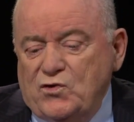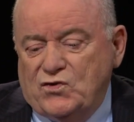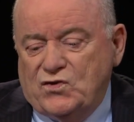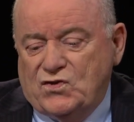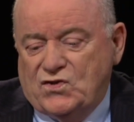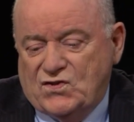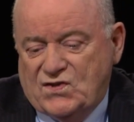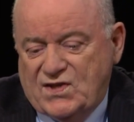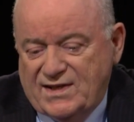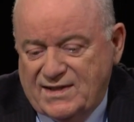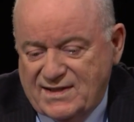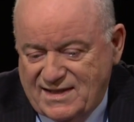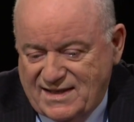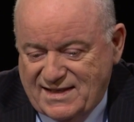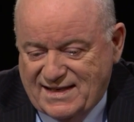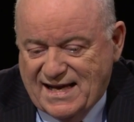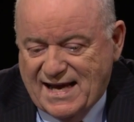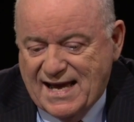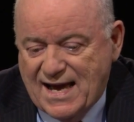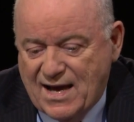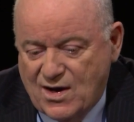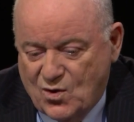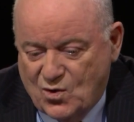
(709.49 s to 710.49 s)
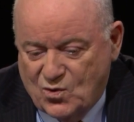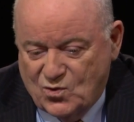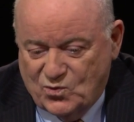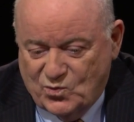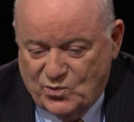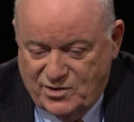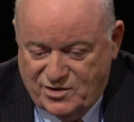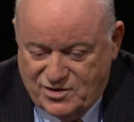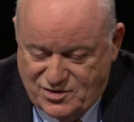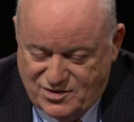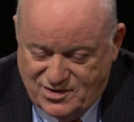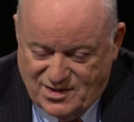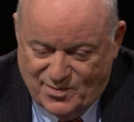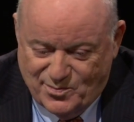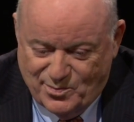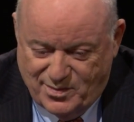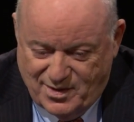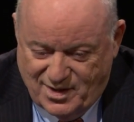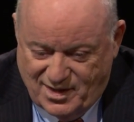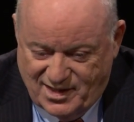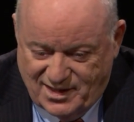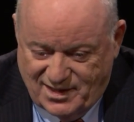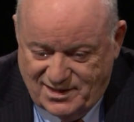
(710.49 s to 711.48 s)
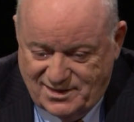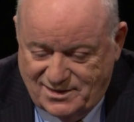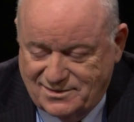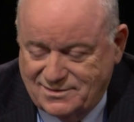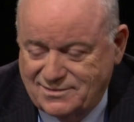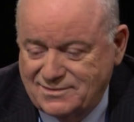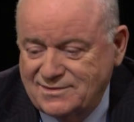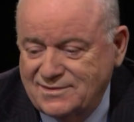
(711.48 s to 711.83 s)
sit down with somebody